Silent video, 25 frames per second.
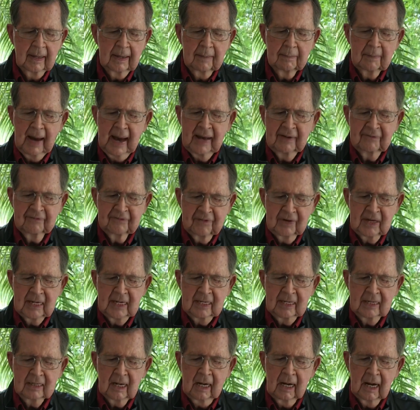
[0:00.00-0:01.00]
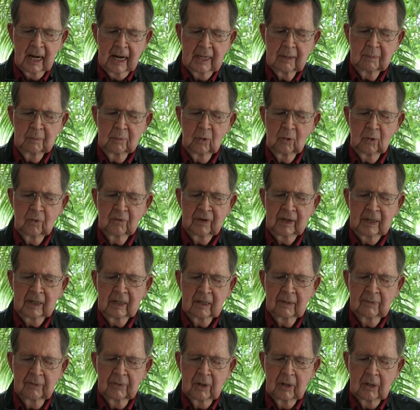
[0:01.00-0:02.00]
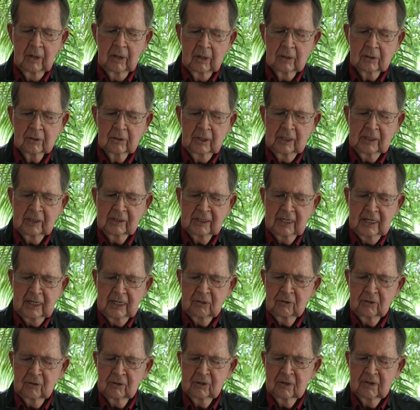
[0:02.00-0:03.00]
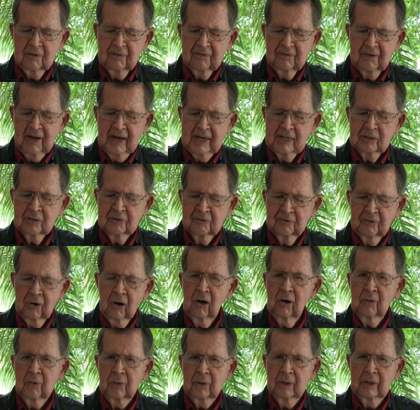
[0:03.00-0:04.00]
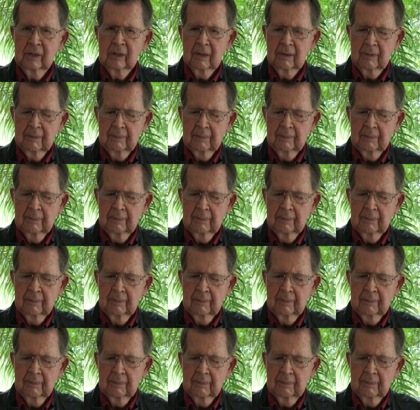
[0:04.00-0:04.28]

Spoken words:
My feet, unmoving, continued to face forward.